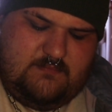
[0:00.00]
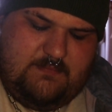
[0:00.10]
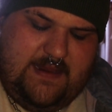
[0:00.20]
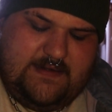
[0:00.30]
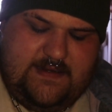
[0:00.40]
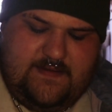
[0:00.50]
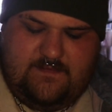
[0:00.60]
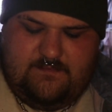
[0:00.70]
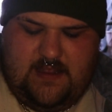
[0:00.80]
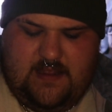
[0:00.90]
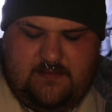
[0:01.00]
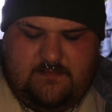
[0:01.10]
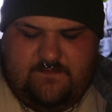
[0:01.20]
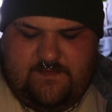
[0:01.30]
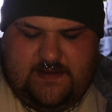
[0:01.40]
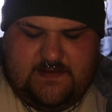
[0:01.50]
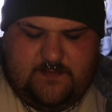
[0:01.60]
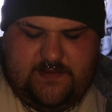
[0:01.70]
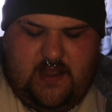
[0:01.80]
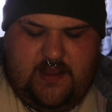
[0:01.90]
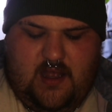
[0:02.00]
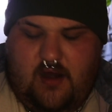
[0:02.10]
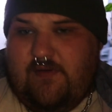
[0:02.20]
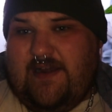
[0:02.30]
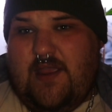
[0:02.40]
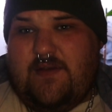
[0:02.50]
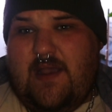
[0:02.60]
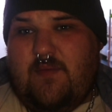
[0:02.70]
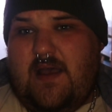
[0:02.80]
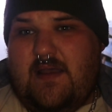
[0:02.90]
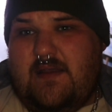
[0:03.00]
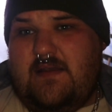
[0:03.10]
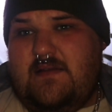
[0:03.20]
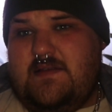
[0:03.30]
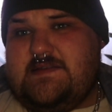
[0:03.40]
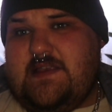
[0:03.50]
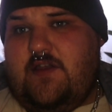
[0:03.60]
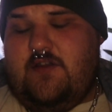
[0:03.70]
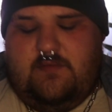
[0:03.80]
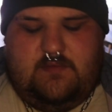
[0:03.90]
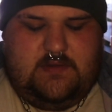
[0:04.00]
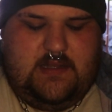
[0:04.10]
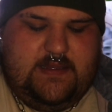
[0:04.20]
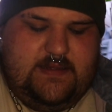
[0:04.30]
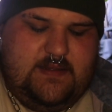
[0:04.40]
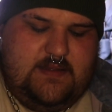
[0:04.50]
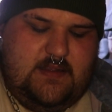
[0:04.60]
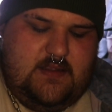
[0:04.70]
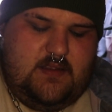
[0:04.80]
Mainly things from the iHeartRadio network, so like